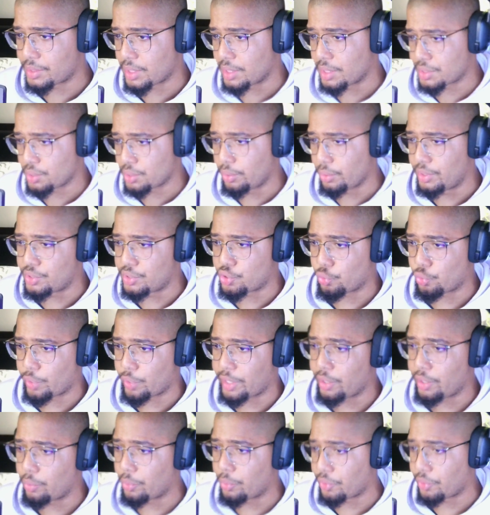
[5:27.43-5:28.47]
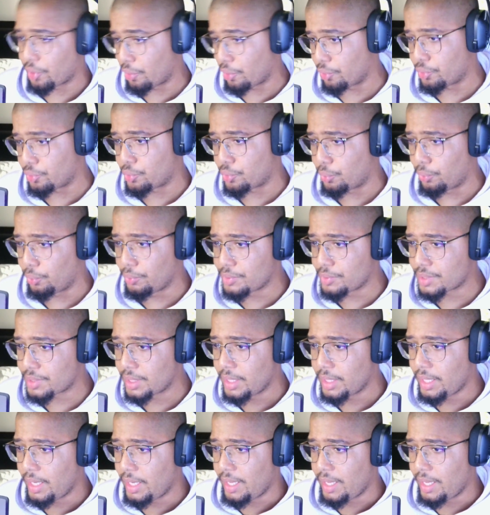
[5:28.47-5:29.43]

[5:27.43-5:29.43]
also integrated with other tools